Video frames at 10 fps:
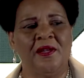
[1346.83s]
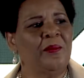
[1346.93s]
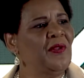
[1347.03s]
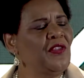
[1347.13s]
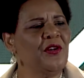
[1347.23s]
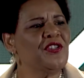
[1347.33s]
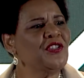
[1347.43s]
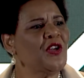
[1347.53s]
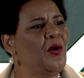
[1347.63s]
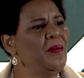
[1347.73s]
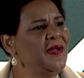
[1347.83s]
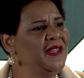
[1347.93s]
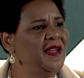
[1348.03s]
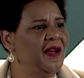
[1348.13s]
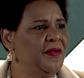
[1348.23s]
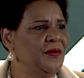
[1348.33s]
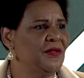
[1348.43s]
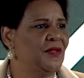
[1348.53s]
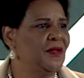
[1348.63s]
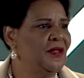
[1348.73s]
But there are so many
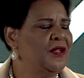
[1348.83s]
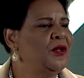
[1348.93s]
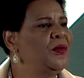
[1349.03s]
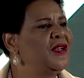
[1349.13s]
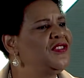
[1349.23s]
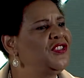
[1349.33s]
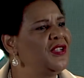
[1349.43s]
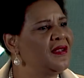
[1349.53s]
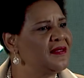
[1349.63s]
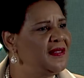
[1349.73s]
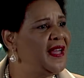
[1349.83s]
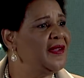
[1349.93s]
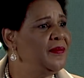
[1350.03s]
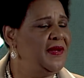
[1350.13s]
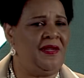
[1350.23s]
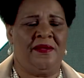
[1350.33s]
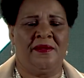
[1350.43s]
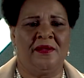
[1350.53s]
others who are just like me,